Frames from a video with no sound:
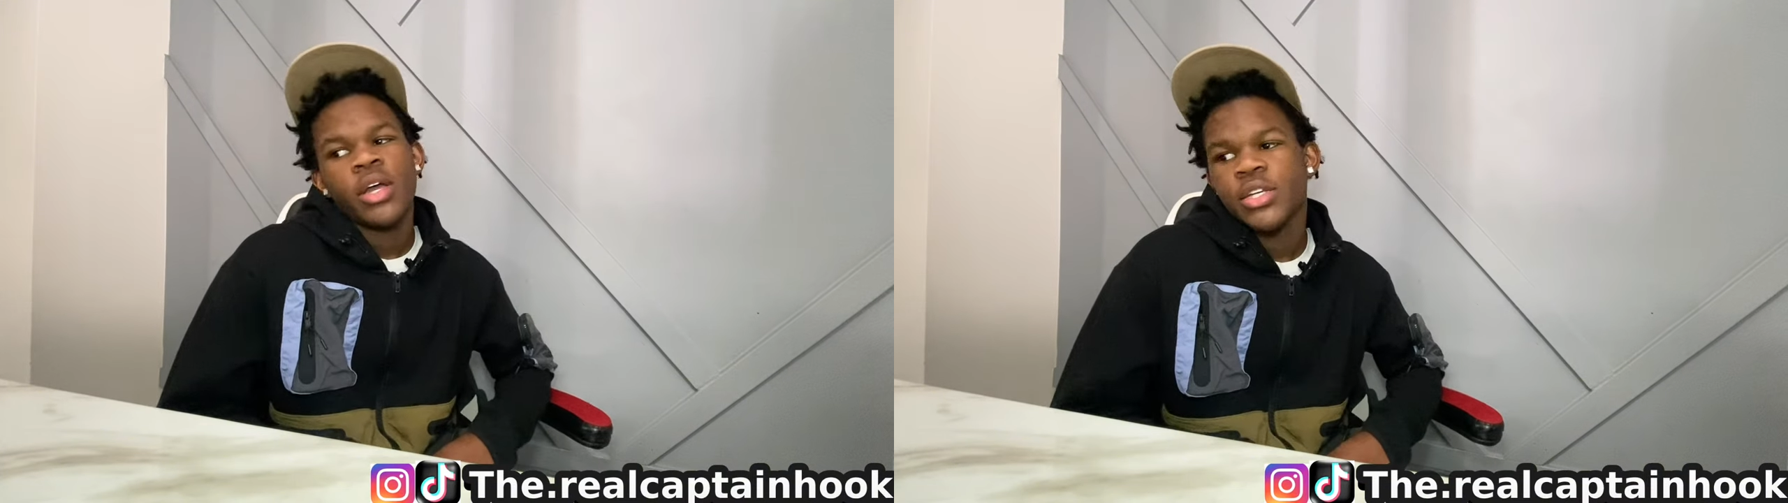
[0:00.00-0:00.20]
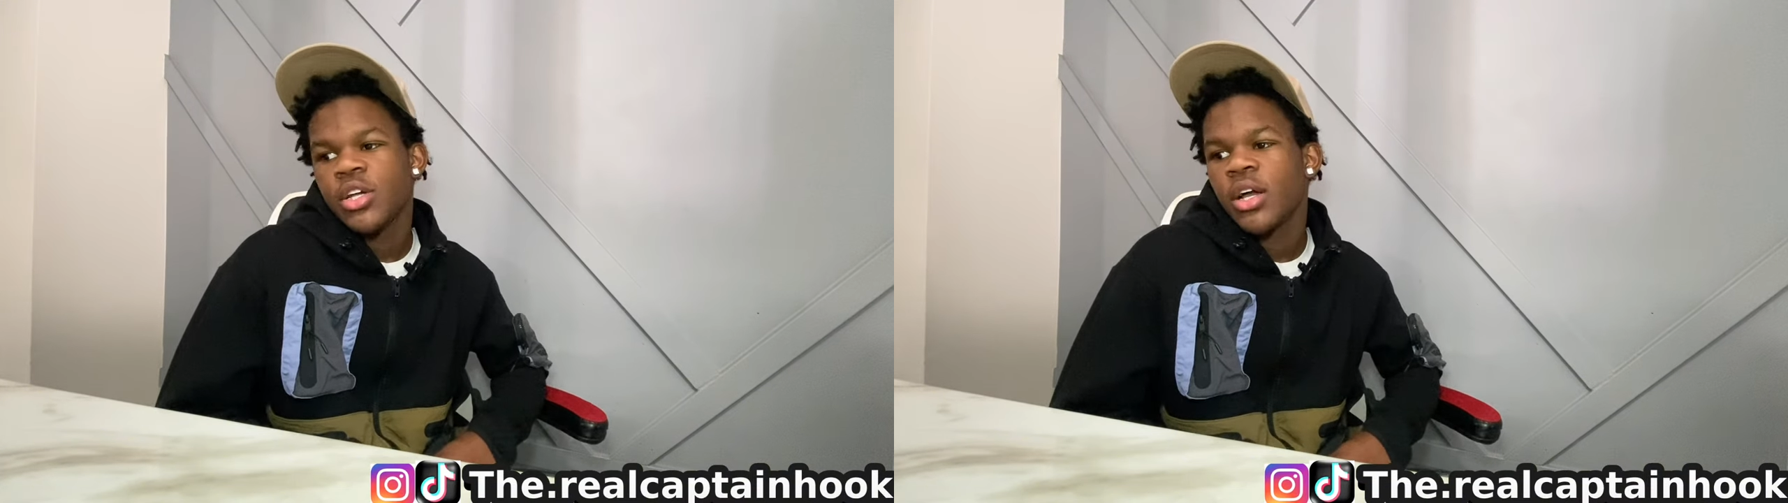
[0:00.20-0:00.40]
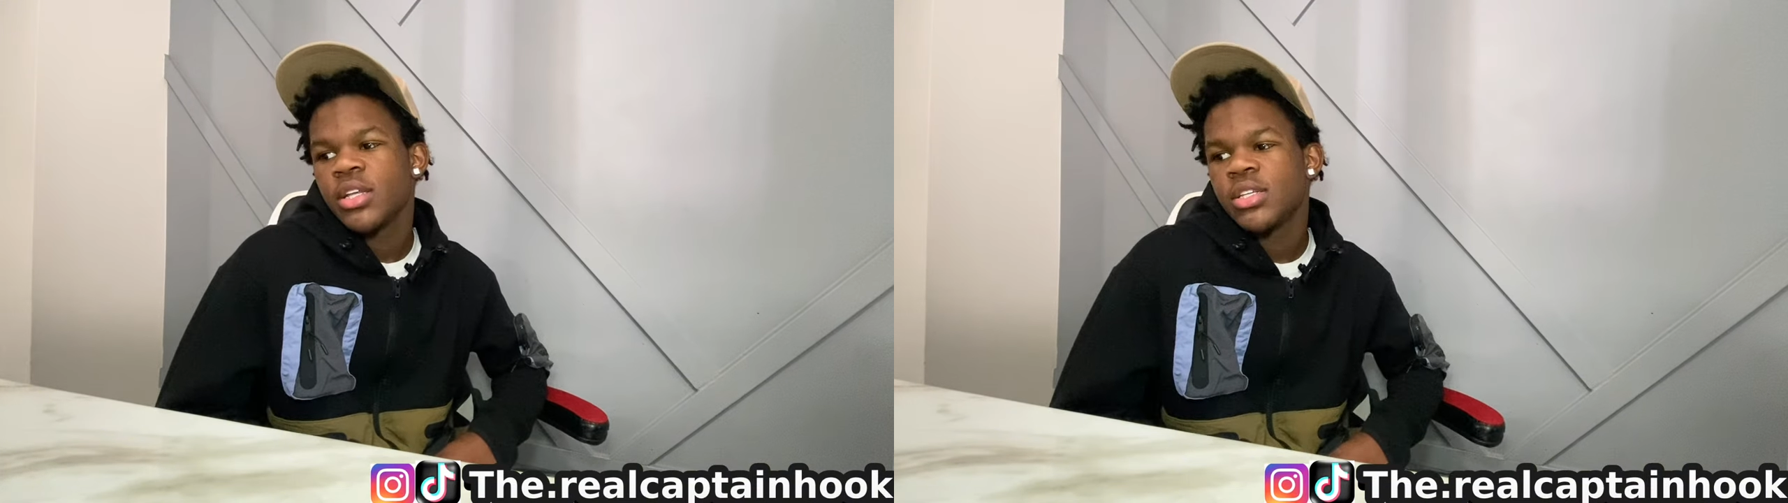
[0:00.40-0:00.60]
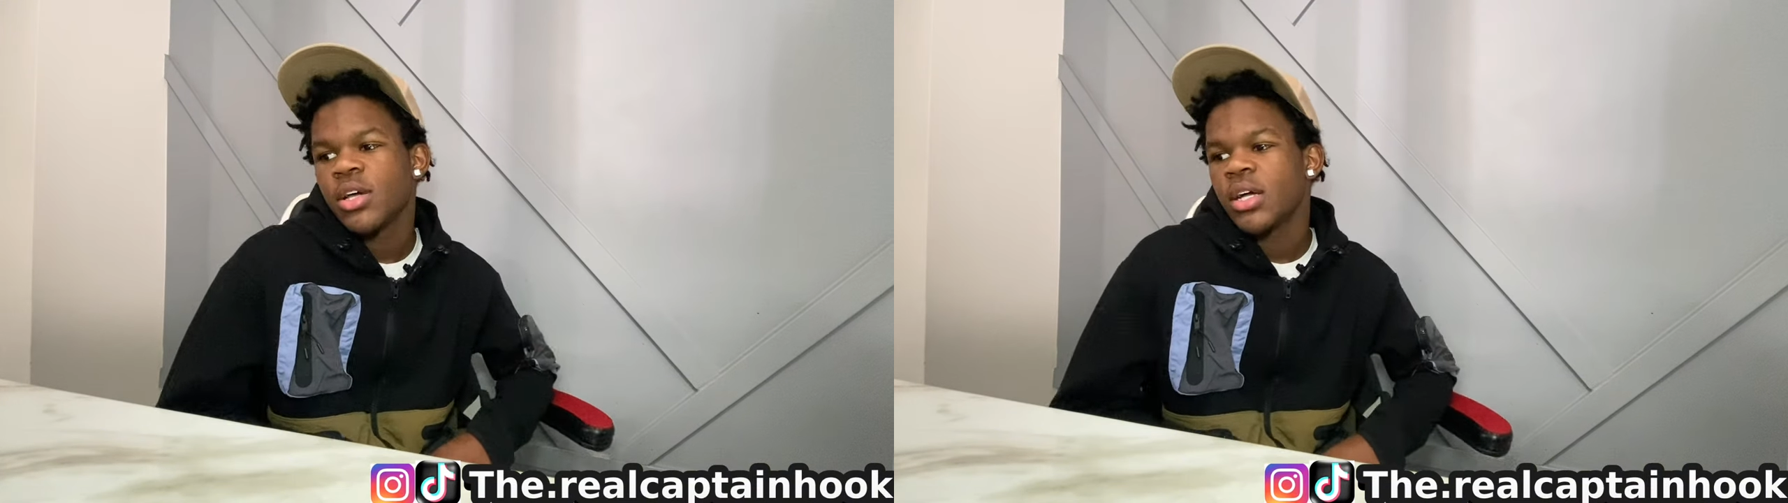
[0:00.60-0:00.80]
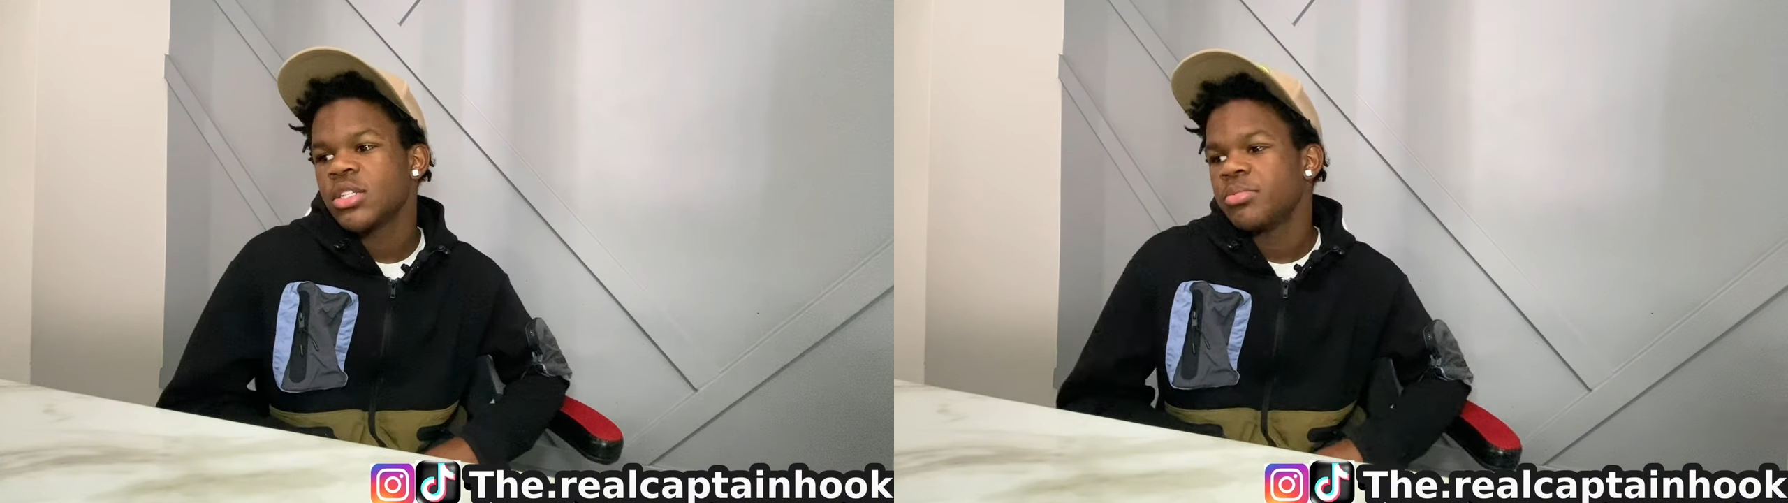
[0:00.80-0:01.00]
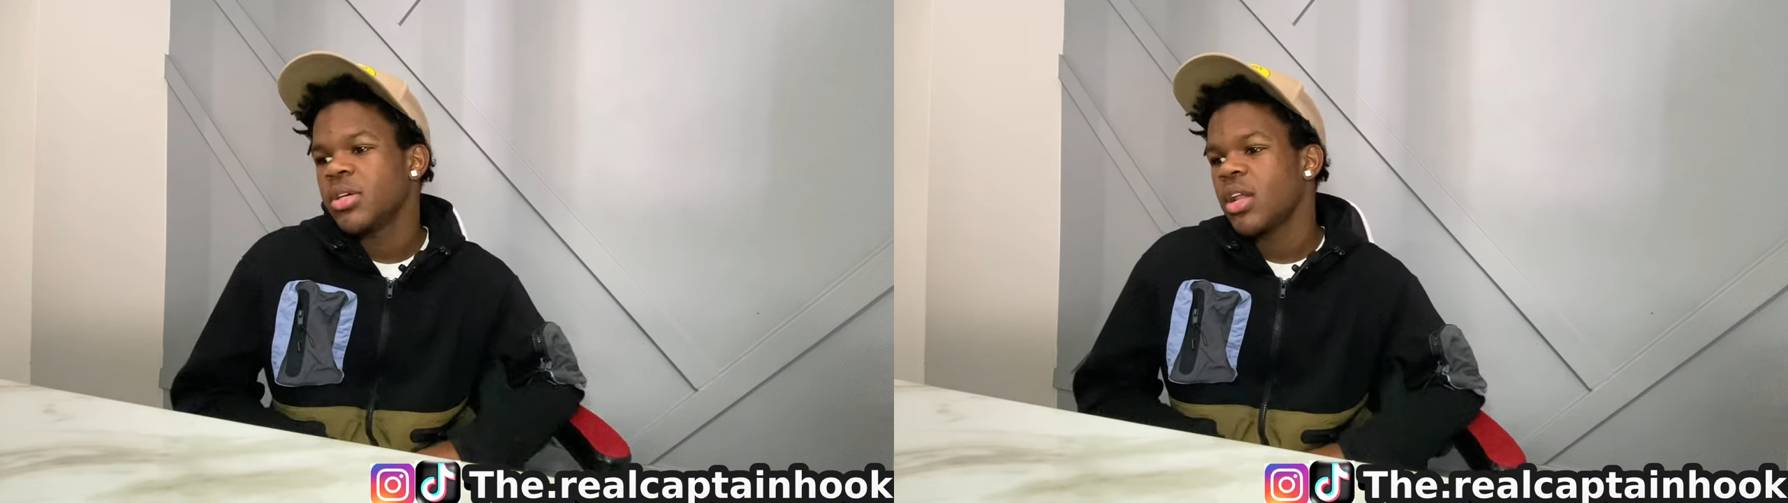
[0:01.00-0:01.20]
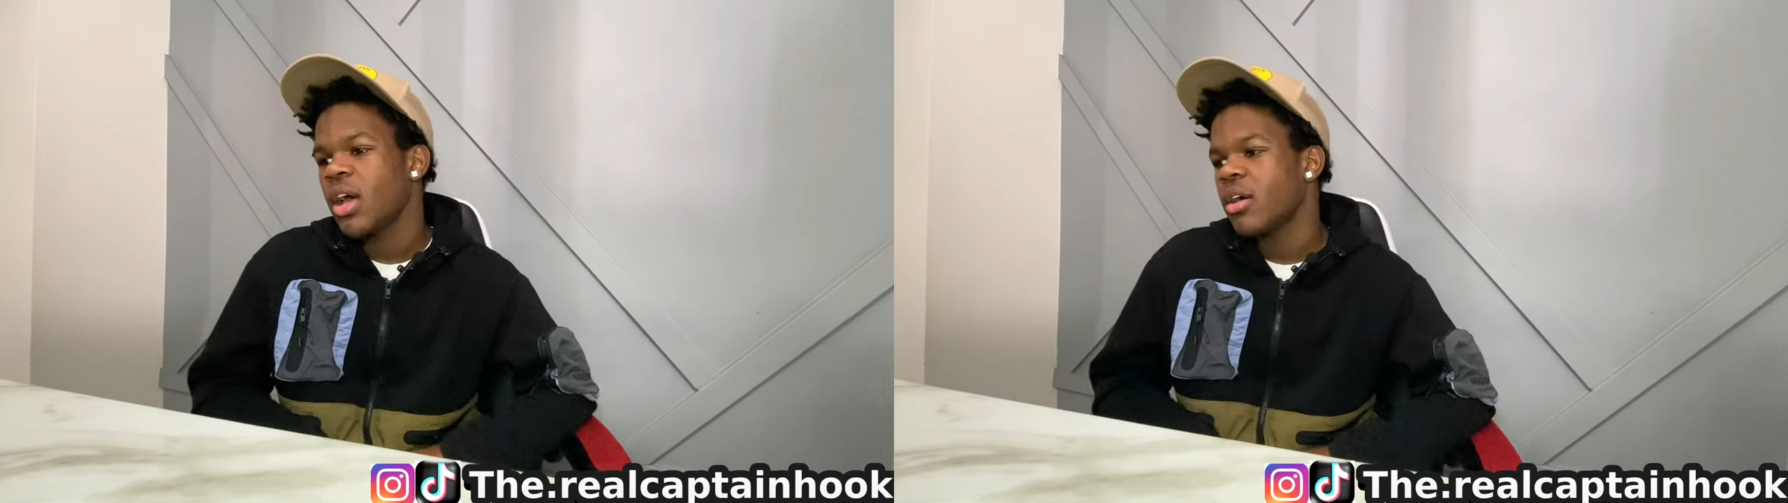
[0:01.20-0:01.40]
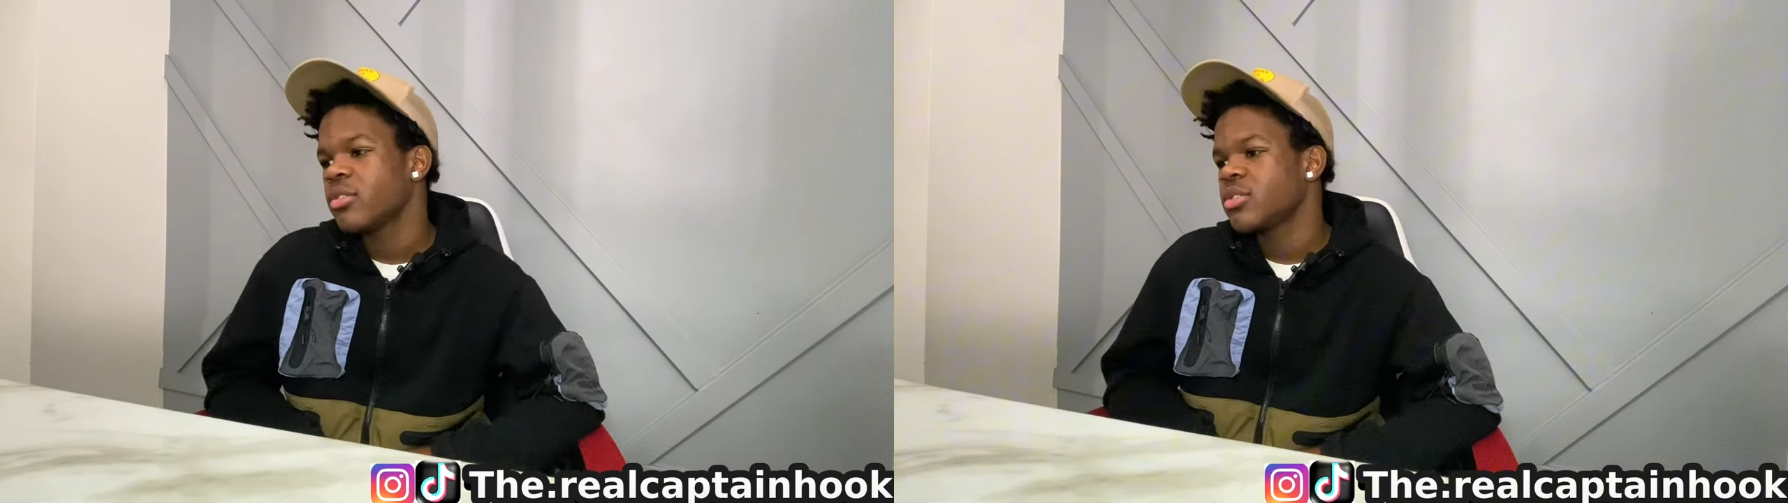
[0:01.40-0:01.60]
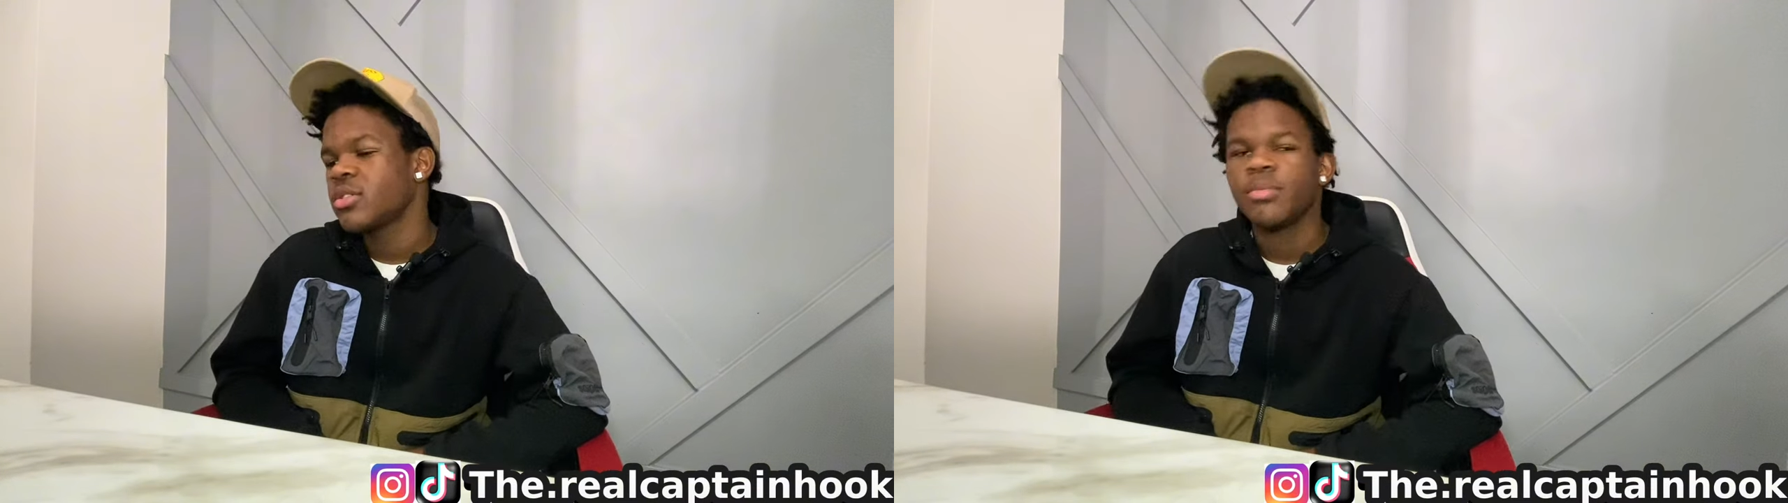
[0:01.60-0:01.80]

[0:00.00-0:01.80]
As y'all can tell, I'll just be in the house.